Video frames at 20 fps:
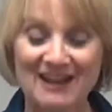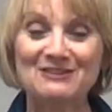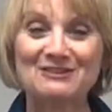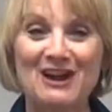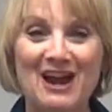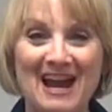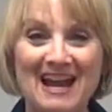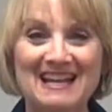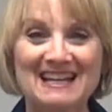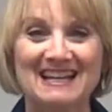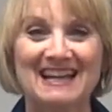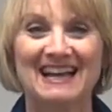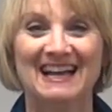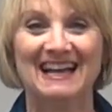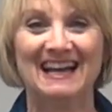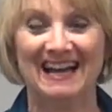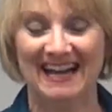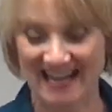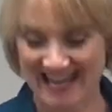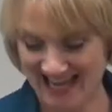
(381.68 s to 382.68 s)
Right?
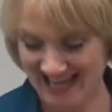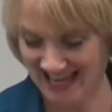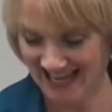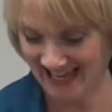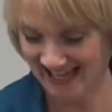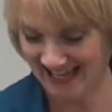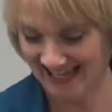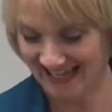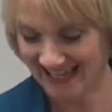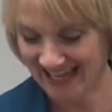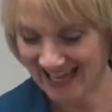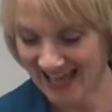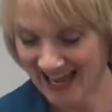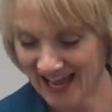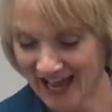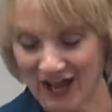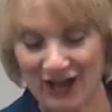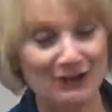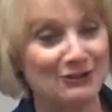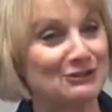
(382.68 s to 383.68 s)

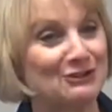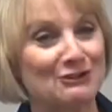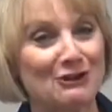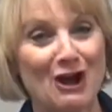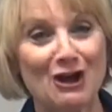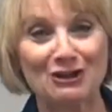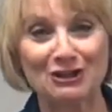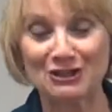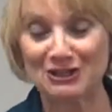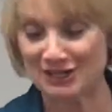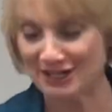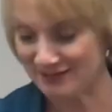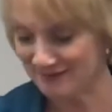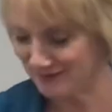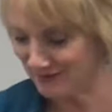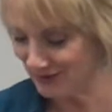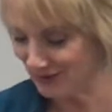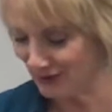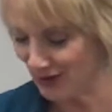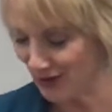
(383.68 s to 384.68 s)
Oh, you're all
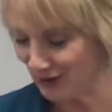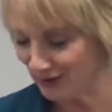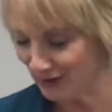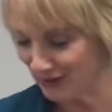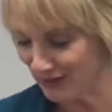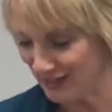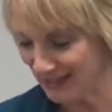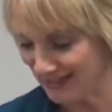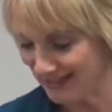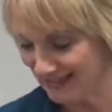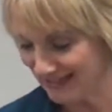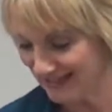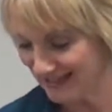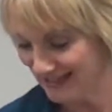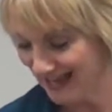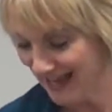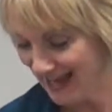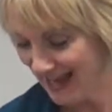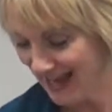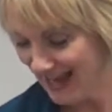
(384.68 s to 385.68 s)
good. You're all good.
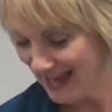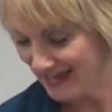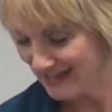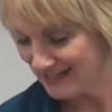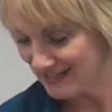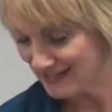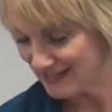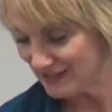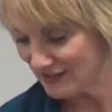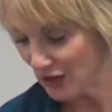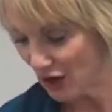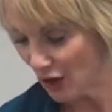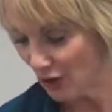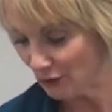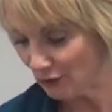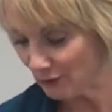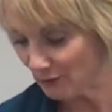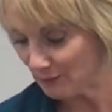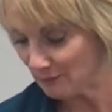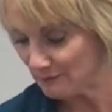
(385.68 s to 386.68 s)

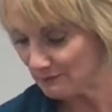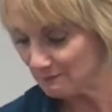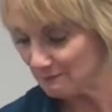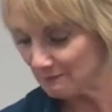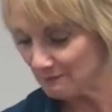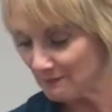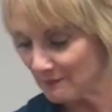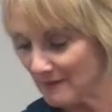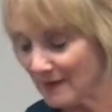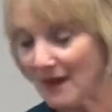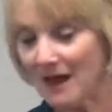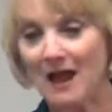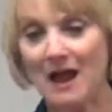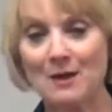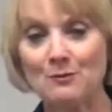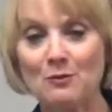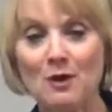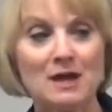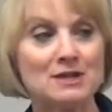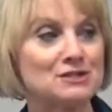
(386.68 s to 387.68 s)
So
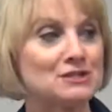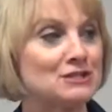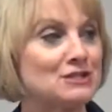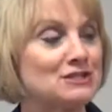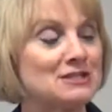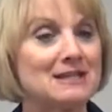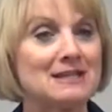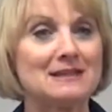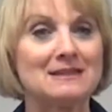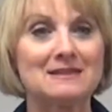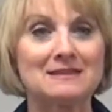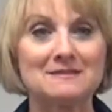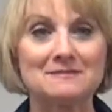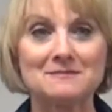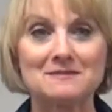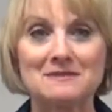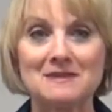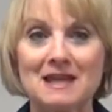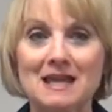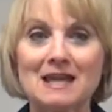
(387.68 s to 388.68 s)
I want you to
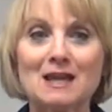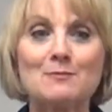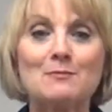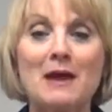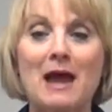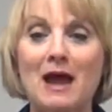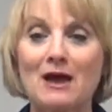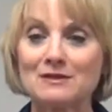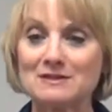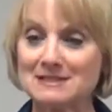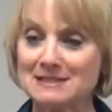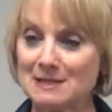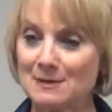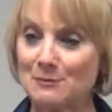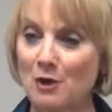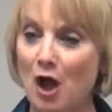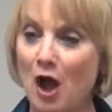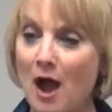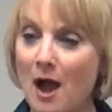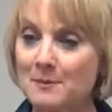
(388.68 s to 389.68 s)
think about
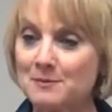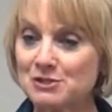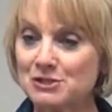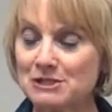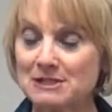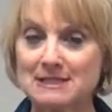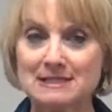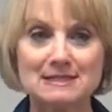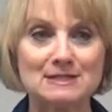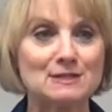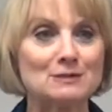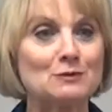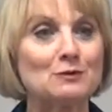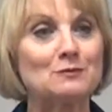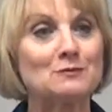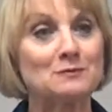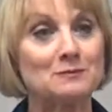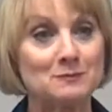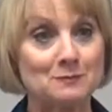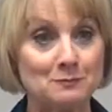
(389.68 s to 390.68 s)
some options.
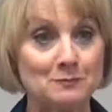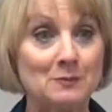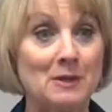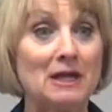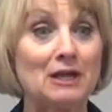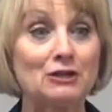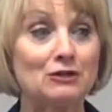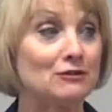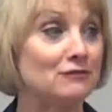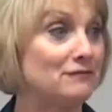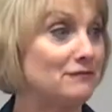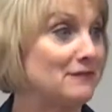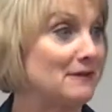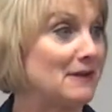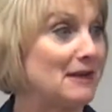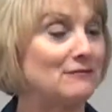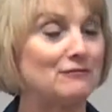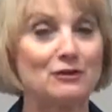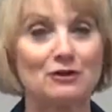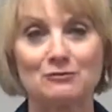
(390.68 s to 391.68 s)
Pick your
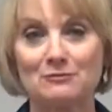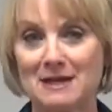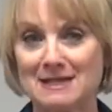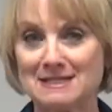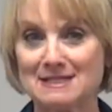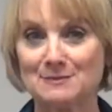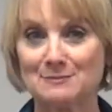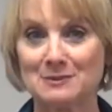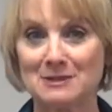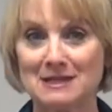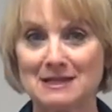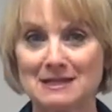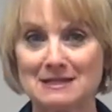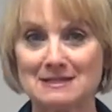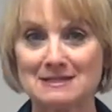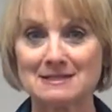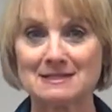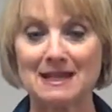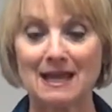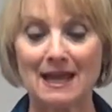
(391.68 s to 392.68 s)
favorite
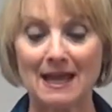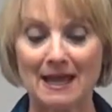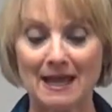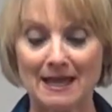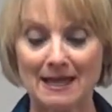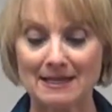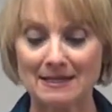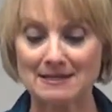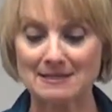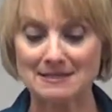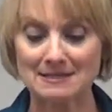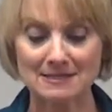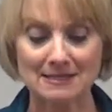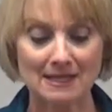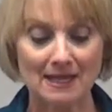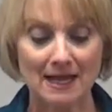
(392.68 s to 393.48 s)
recipes and